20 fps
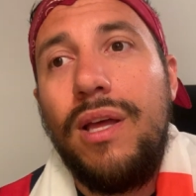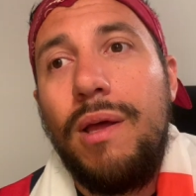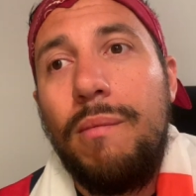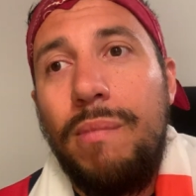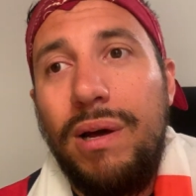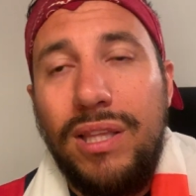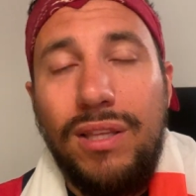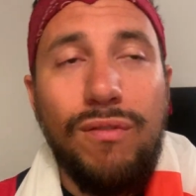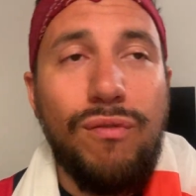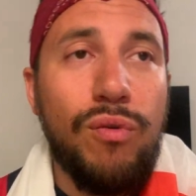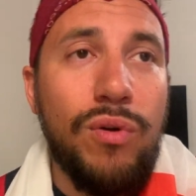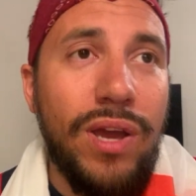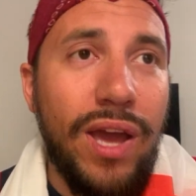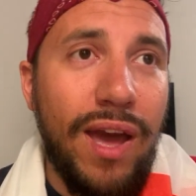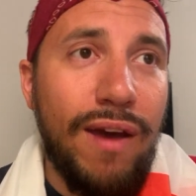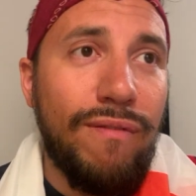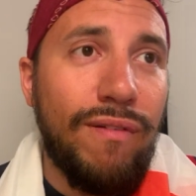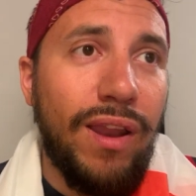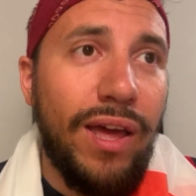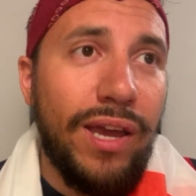but if we
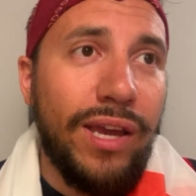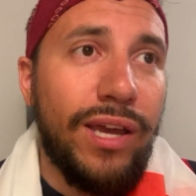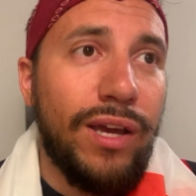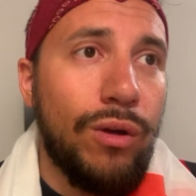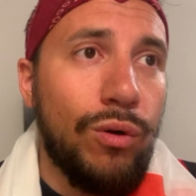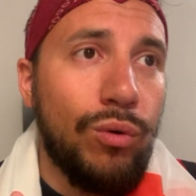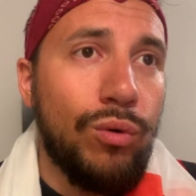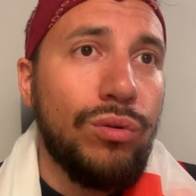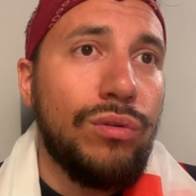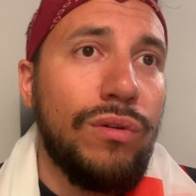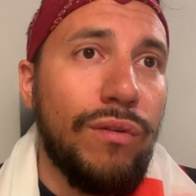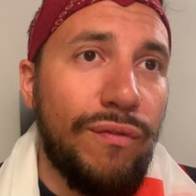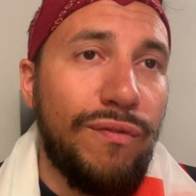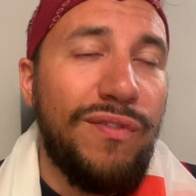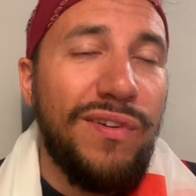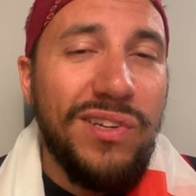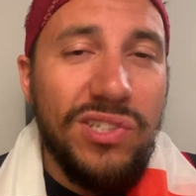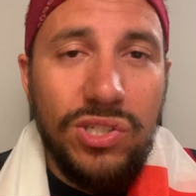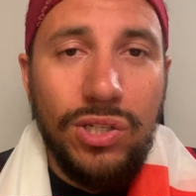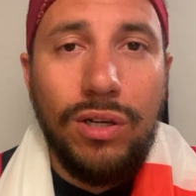have like a good
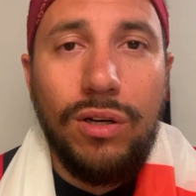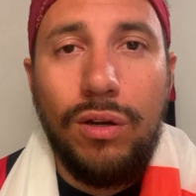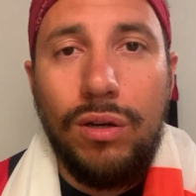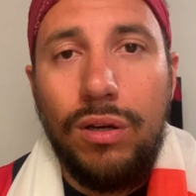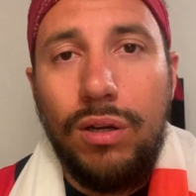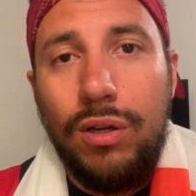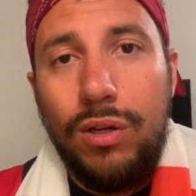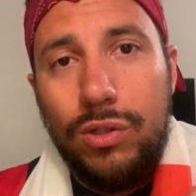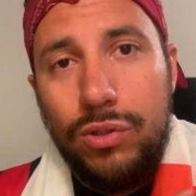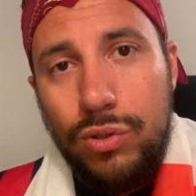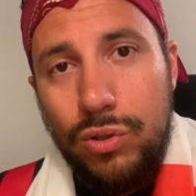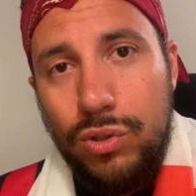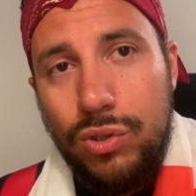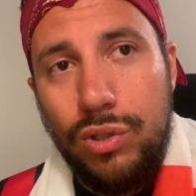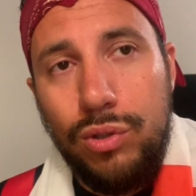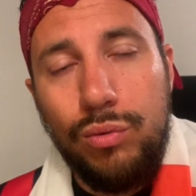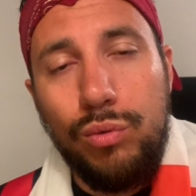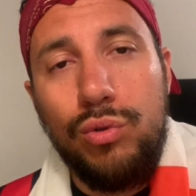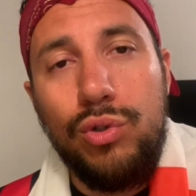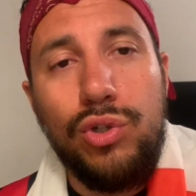physical
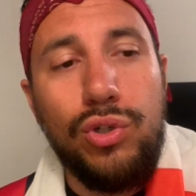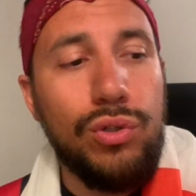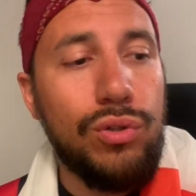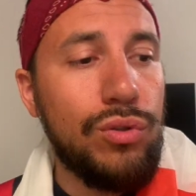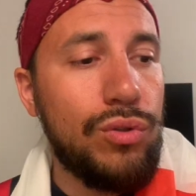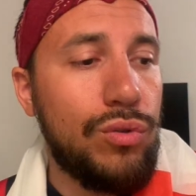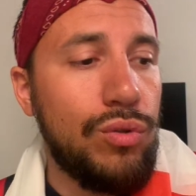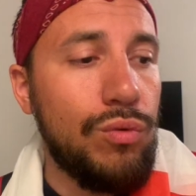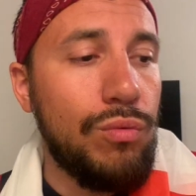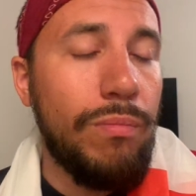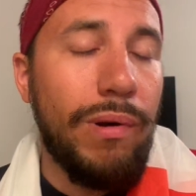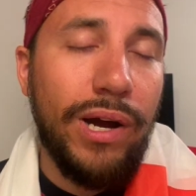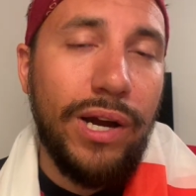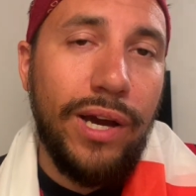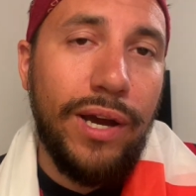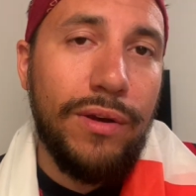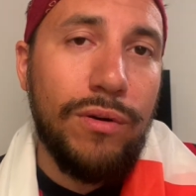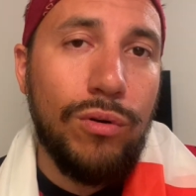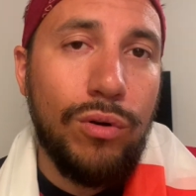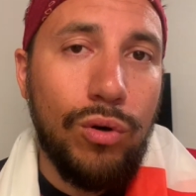substitution to
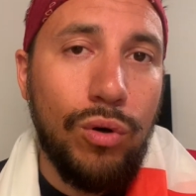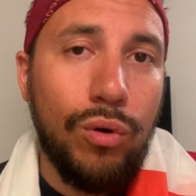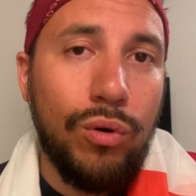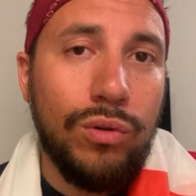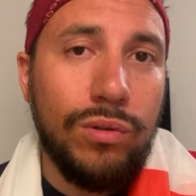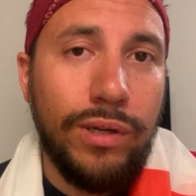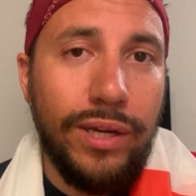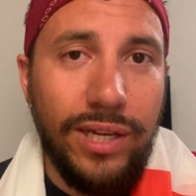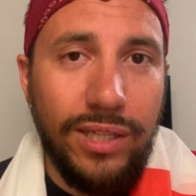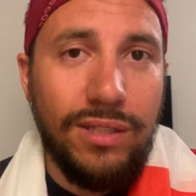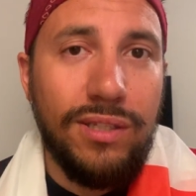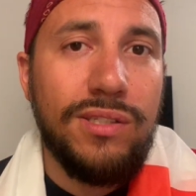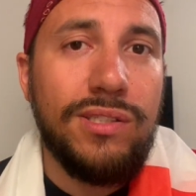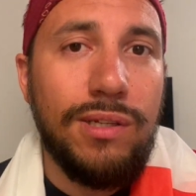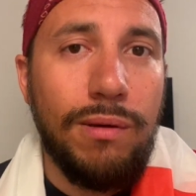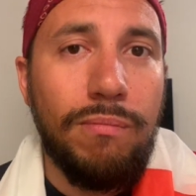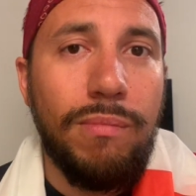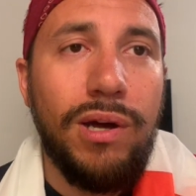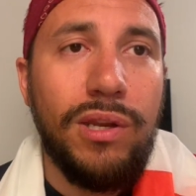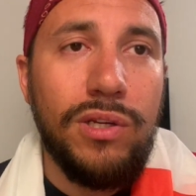Bakayoko, getting
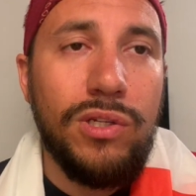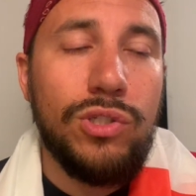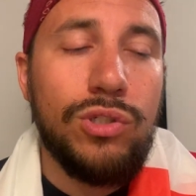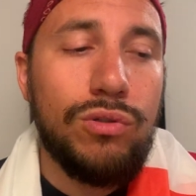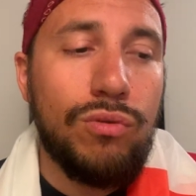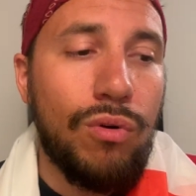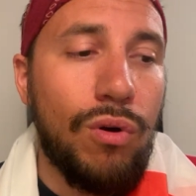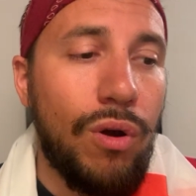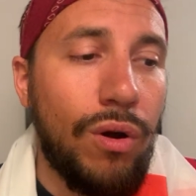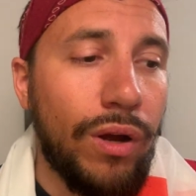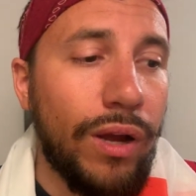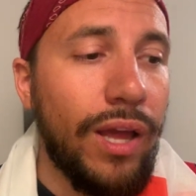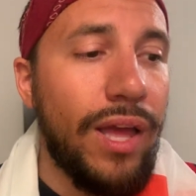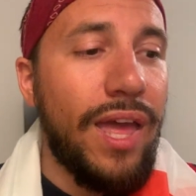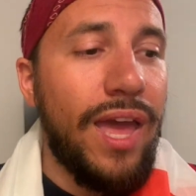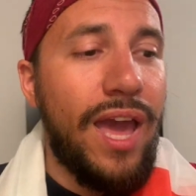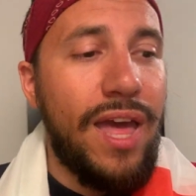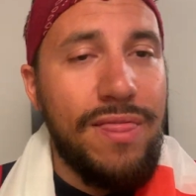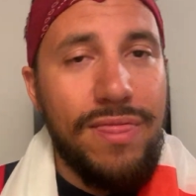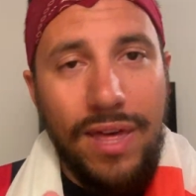somebody strong,
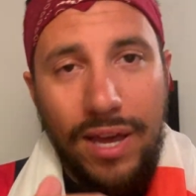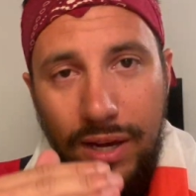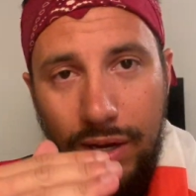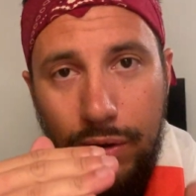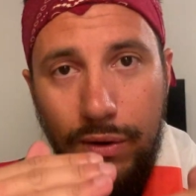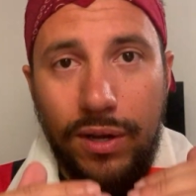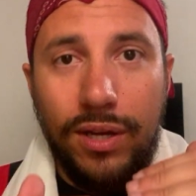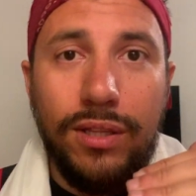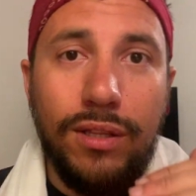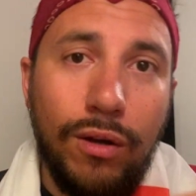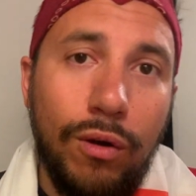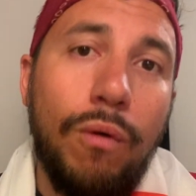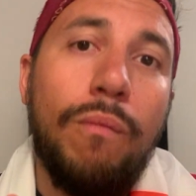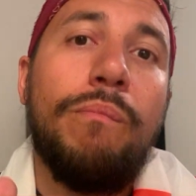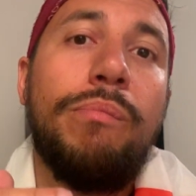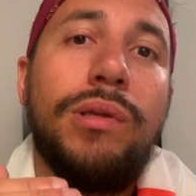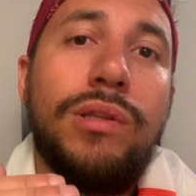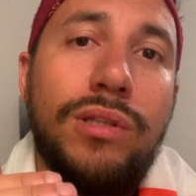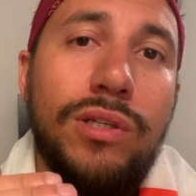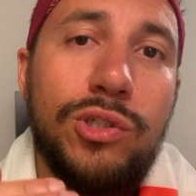and then create a
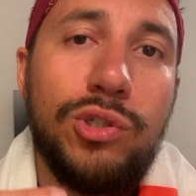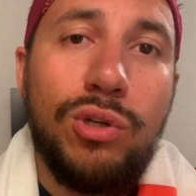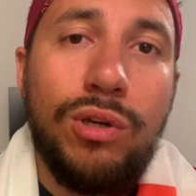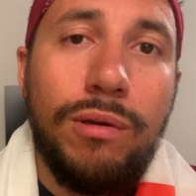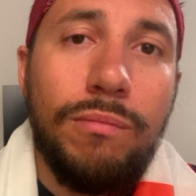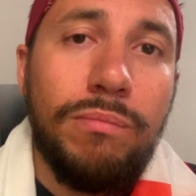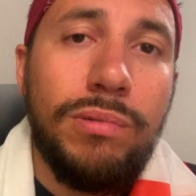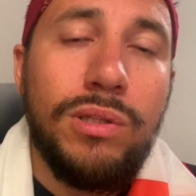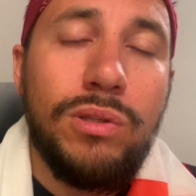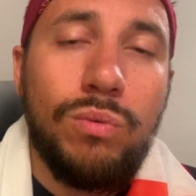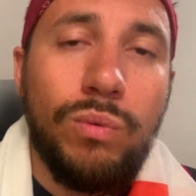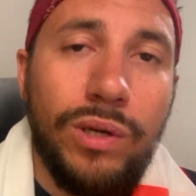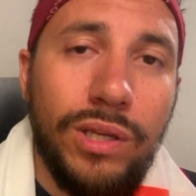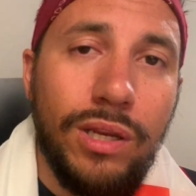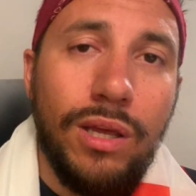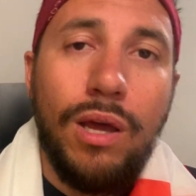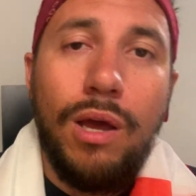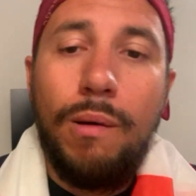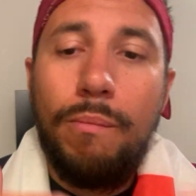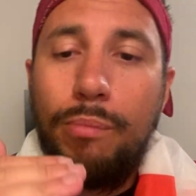competition in
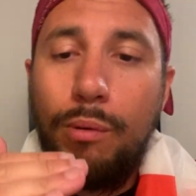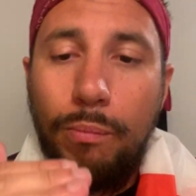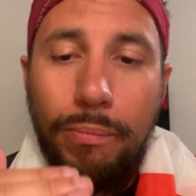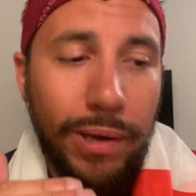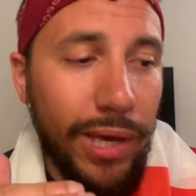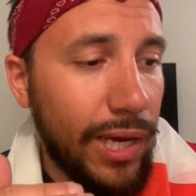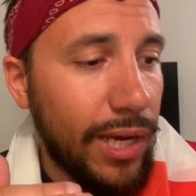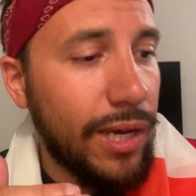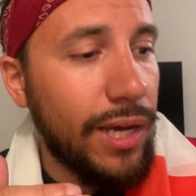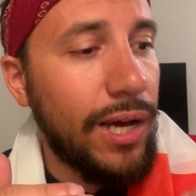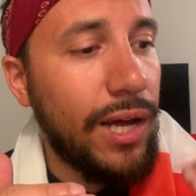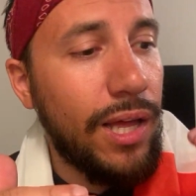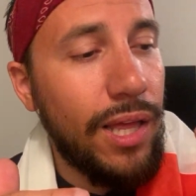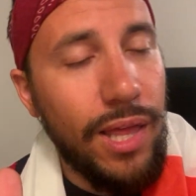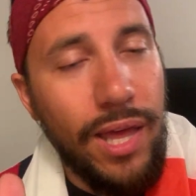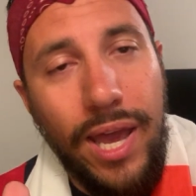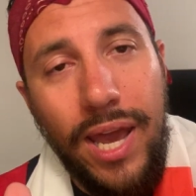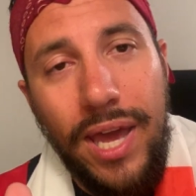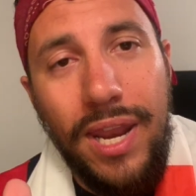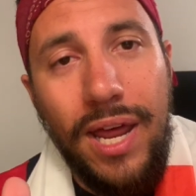between Pobega
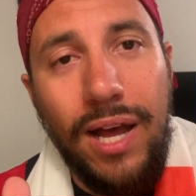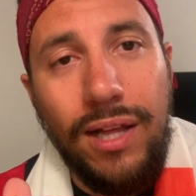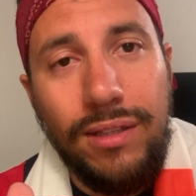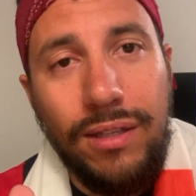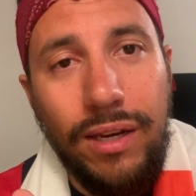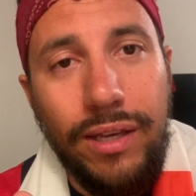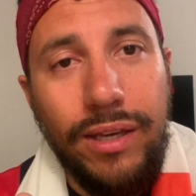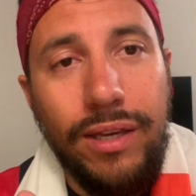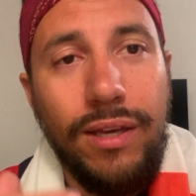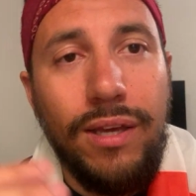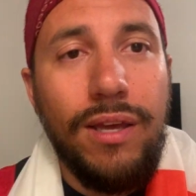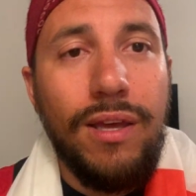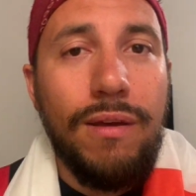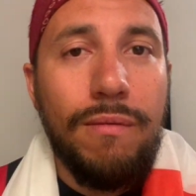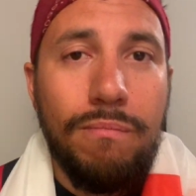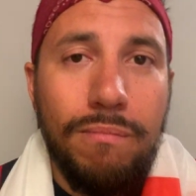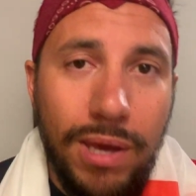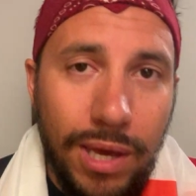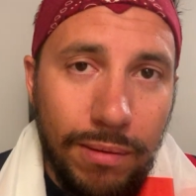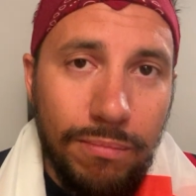and Adli,
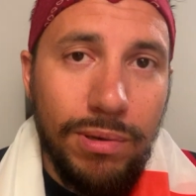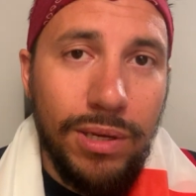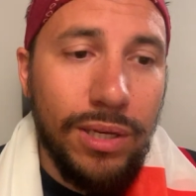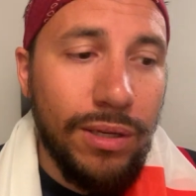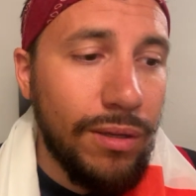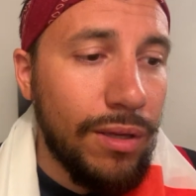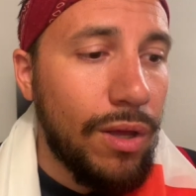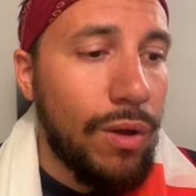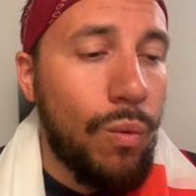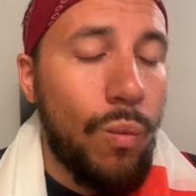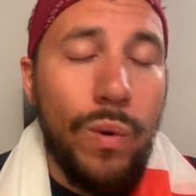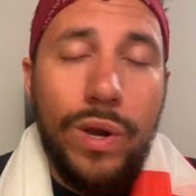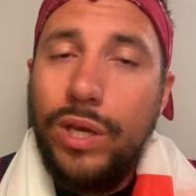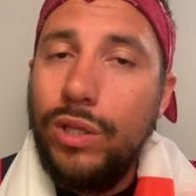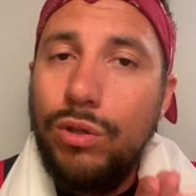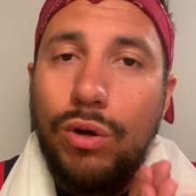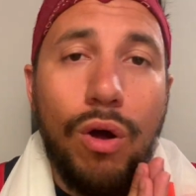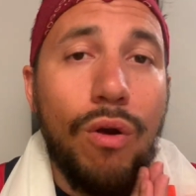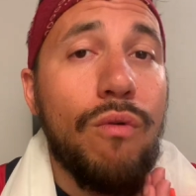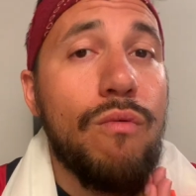maybe we
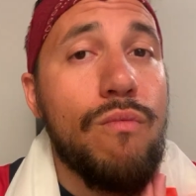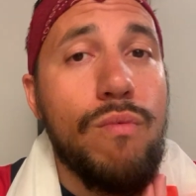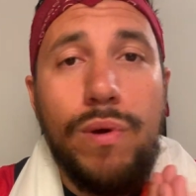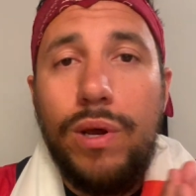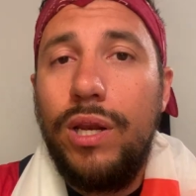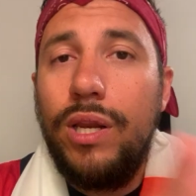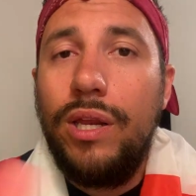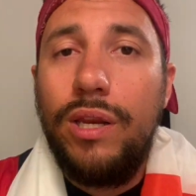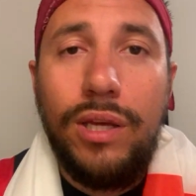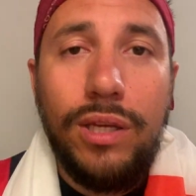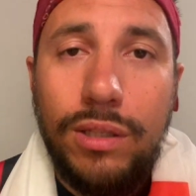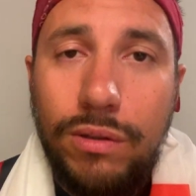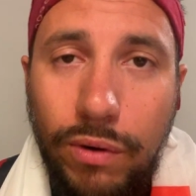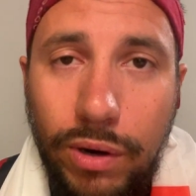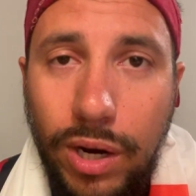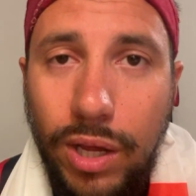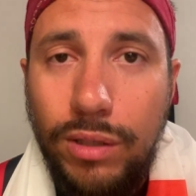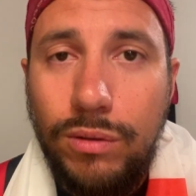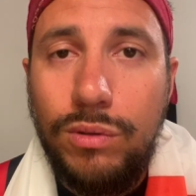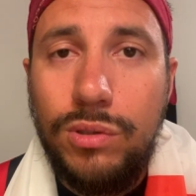don't really need
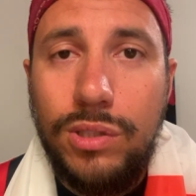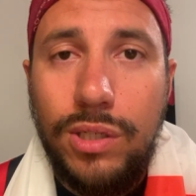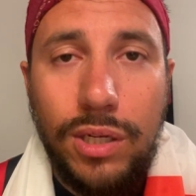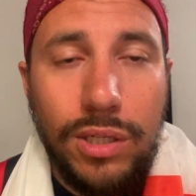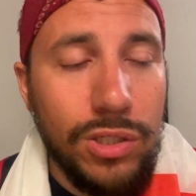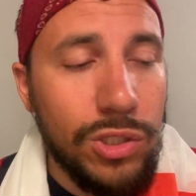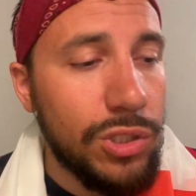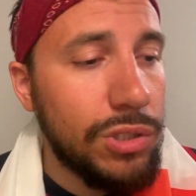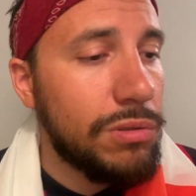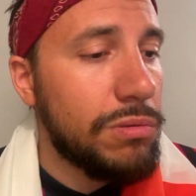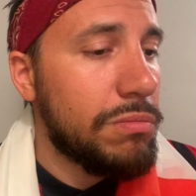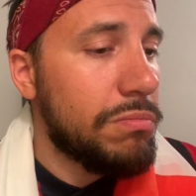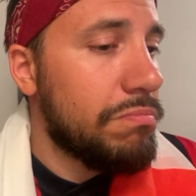Renato Sanchez.